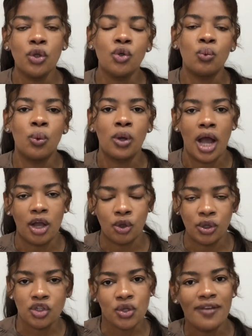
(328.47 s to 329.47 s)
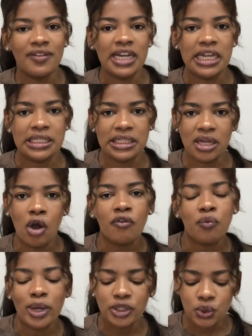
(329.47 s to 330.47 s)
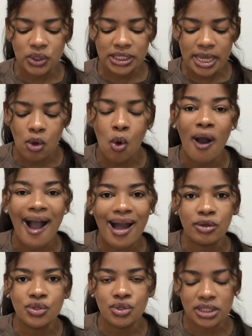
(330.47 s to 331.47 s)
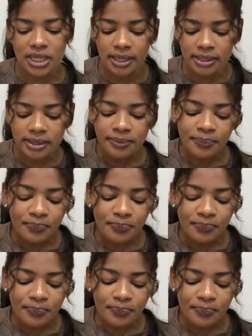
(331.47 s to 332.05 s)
You are going to have an idea of what to say or how to say it.